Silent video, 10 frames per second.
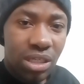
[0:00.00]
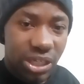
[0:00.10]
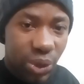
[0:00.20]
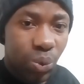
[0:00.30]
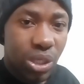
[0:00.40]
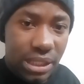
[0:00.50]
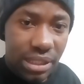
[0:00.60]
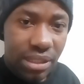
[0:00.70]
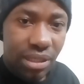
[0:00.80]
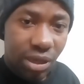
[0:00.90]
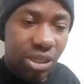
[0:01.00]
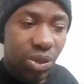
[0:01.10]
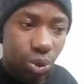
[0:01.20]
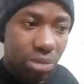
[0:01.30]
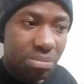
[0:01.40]
there were
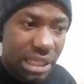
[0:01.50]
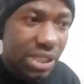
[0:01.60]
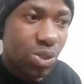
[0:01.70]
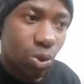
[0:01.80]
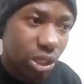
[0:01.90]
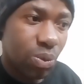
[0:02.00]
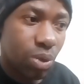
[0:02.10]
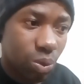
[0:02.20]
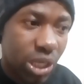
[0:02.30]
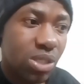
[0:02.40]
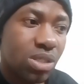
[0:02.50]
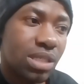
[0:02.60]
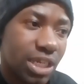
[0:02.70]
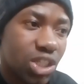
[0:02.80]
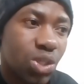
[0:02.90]
means or there were ways
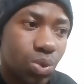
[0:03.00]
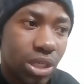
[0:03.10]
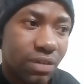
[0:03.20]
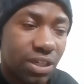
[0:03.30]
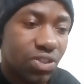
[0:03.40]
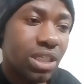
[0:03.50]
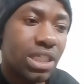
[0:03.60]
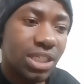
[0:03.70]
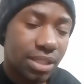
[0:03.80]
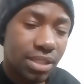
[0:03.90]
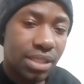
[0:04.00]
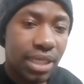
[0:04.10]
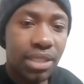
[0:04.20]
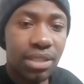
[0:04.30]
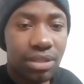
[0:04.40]
that she could have literally just
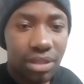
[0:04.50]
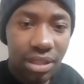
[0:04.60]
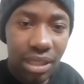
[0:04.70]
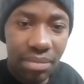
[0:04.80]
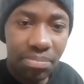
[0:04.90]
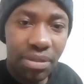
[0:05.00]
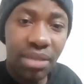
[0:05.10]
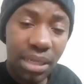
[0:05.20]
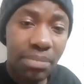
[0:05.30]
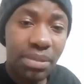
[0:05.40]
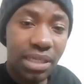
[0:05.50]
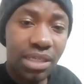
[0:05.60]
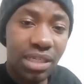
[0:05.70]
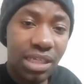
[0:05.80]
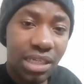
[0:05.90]
taken the baby
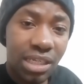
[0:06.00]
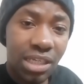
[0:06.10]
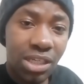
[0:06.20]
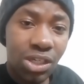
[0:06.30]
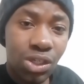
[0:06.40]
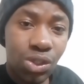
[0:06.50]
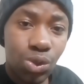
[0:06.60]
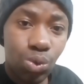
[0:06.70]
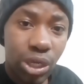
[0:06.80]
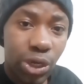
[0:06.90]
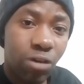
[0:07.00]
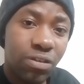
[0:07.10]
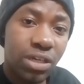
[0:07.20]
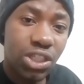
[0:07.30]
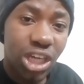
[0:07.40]
to an
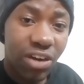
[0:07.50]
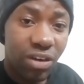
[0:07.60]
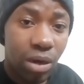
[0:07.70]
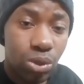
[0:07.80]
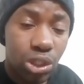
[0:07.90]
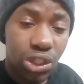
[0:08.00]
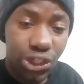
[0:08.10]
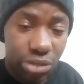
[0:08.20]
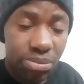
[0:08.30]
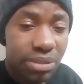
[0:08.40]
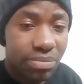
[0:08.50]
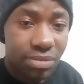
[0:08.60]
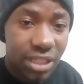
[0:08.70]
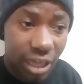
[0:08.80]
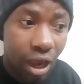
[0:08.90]
orphanage around Durban.
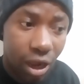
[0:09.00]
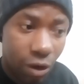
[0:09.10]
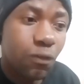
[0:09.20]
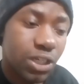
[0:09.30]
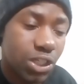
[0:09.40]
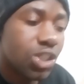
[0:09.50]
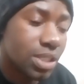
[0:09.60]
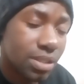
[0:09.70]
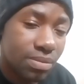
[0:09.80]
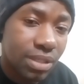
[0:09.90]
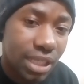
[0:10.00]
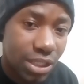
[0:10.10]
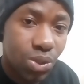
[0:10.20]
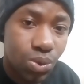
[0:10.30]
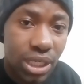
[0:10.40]
There are orphanages
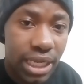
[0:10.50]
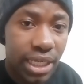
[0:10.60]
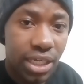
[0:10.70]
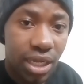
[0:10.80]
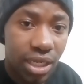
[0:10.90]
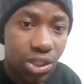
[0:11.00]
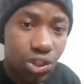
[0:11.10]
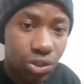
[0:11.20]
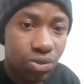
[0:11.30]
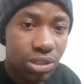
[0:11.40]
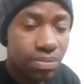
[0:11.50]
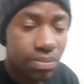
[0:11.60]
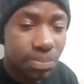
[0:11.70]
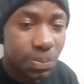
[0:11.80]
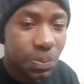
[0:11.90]
that do take children.
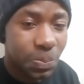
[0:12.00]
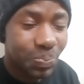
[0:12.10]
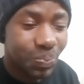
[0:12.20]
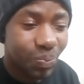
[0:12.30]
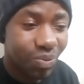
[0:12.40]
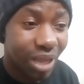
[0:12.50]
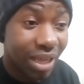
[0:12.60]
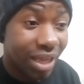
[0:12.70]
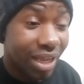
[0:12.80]
But